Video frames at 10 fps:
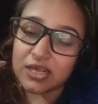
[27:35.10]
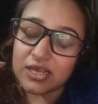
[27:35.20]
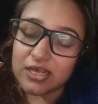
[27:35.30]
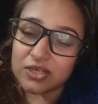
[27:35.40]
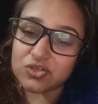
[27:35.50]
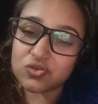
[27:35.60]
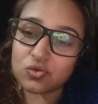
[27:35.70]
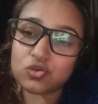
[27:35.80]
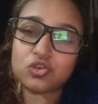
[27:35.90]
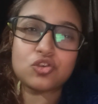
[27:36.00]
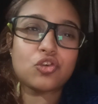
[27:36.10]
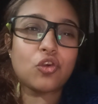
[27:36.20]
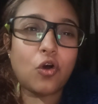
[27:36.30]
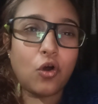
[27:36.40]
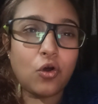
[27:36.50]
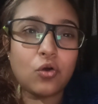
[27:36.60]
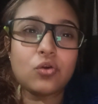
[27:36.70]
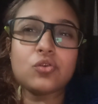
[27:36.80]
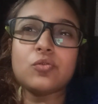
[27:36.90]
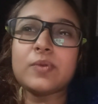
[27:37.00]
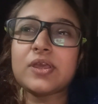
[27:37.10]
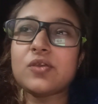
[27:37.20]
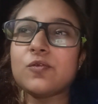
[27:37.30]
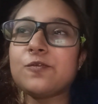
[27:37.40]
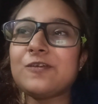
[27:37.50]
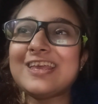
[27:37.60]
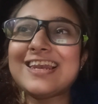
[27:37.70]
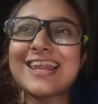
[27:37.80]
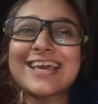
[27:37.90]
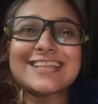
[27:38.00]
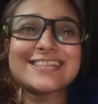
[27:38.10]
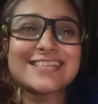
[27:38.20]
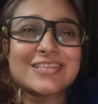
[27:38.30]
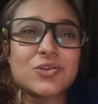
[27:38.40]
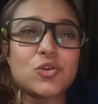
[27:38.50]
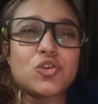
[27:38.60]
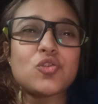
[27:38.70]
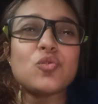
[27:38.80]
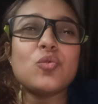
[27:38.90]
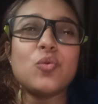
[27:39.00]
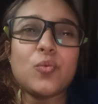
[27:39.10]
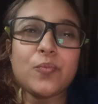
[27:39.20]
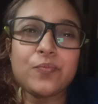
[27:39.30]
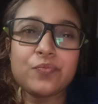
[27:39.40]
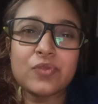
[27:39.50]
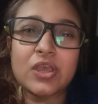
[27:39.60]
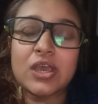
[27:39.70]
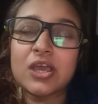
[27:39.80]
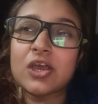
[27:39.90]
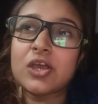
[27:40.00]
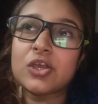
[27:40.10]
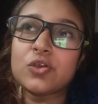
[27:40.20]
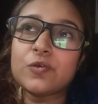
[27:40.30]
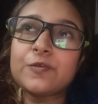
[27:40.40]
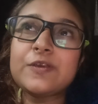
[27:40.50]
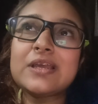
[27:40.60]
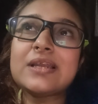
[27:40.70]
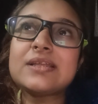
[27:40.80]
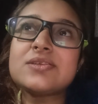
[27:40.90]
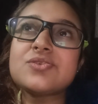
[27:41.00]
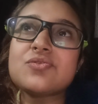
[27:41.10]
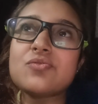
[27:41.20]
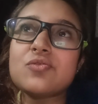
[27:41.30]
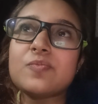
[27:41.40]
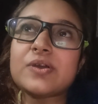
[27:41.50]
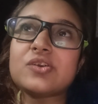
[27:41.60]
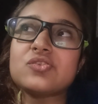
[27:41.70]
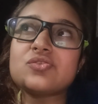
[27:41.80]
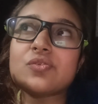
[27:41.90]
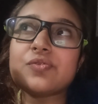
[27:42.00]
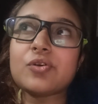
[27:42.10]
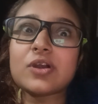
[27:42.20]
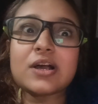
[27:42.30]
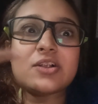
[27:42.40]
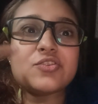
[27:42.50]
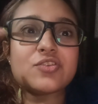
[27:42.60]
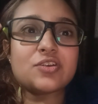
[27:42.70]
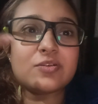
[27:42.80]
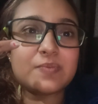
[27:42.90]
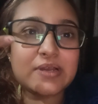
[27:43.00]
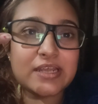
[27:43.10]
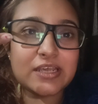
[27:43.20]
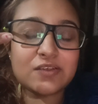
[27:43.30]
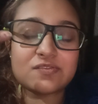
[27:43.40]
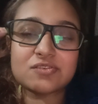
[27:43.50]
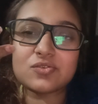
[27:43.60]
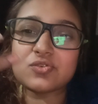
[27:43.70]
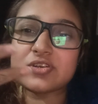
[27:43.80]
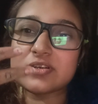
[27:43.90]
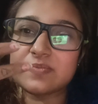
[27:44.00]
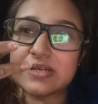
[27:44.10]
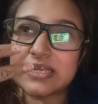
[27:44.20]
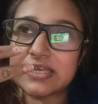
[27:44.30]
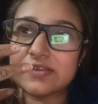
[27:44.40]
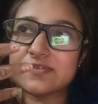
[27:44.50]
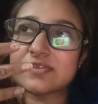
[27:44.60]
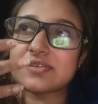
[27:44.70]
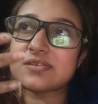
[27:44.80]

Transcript: is so strong to make you feel like this is so true. You feel it's true because of your cultural beliefs, social beliefs,